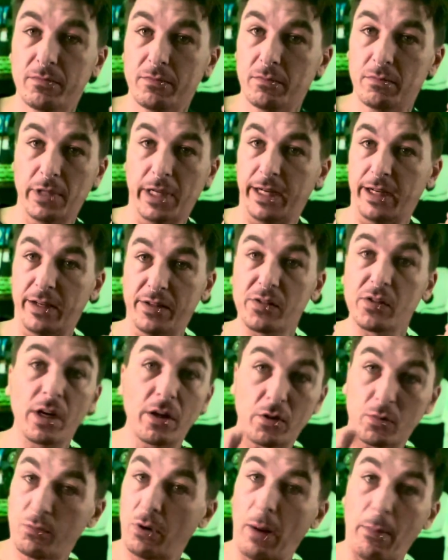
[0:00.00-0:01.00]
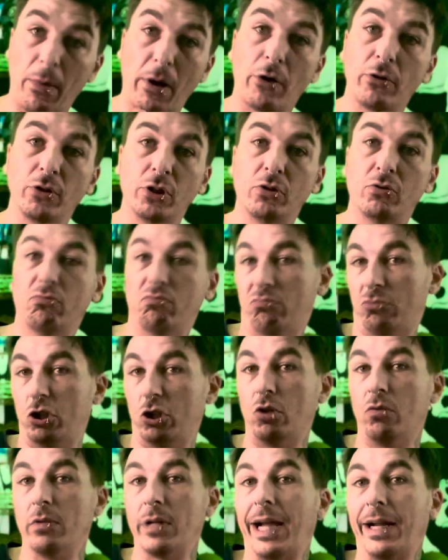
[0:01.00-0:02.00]
like I said, I was primarily
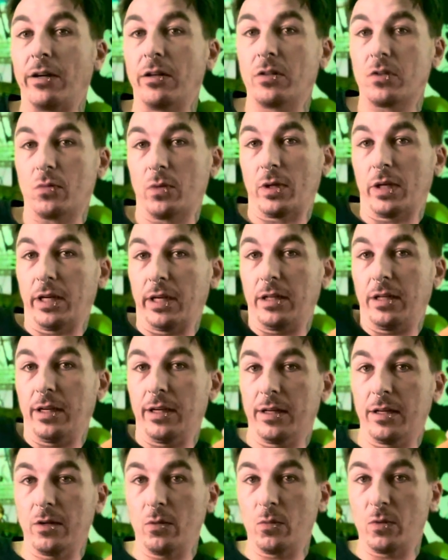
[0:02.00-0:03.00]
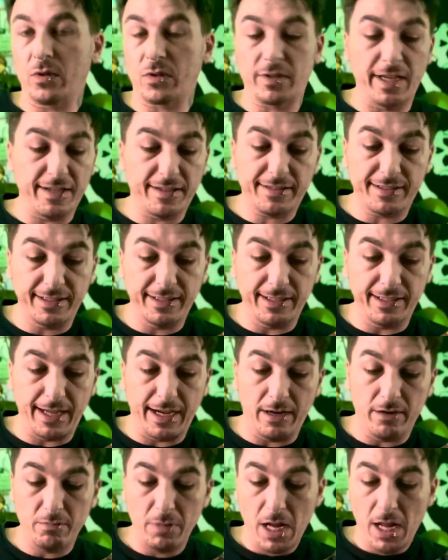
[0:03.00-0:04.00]
shooting irons when I was testing it
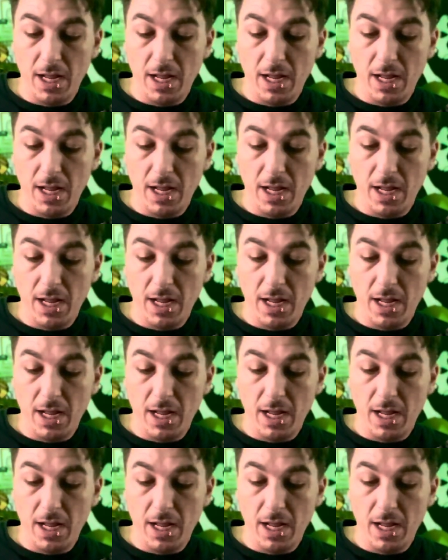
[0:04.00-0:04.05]
out.